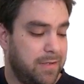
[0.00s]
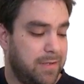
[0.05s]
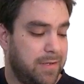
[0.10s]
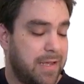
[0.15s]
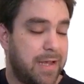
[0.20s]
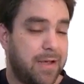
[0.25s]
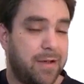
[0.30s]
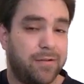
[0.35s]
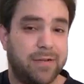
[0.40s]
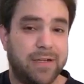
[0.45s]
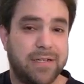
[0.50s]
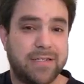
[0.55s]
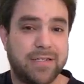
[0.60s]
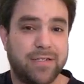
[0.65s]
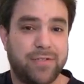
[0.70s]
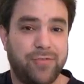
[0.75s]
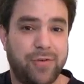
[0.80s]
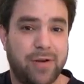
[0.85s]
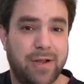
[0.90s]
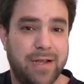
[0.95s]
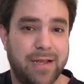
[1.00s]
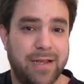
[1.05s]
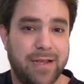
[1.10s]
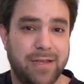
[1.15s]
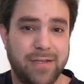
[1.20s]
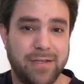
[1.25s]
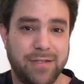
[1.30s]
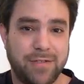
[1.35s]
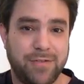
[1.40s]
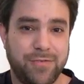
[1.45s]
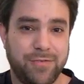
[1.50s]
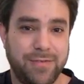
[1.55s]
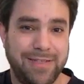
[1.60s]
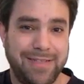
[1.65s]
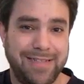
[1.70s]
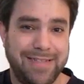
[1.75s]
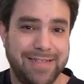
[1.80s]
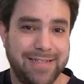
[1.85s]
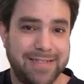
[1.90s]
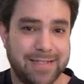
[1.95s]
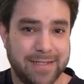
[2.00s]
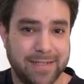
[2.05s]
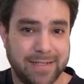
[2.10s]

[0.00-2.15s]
Now let's try to ease